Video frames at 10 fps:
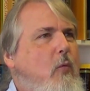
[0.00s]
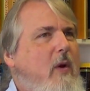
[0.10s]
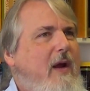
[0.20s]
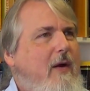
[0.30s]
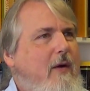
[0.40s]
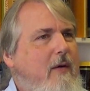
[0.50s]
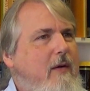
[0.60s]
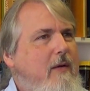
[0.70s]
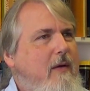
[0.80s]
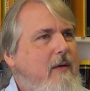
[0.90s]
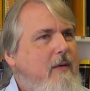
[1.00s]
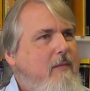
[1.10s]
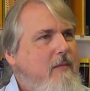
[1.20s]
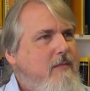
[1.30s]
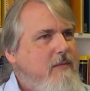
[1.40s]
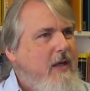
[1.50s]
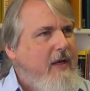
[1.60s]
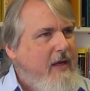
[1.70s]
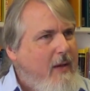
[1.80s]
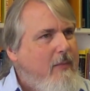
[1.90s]
where
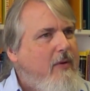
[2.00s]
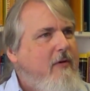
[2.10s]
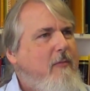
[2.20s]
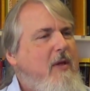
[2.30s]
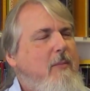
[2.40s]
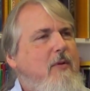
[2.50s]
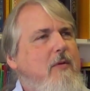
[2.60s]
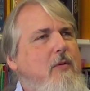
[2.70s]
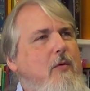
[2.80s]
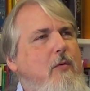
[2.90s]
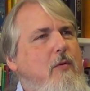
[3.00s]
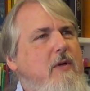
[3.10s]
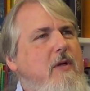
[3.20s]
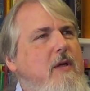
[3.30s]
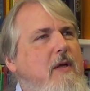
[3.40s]
a number of people who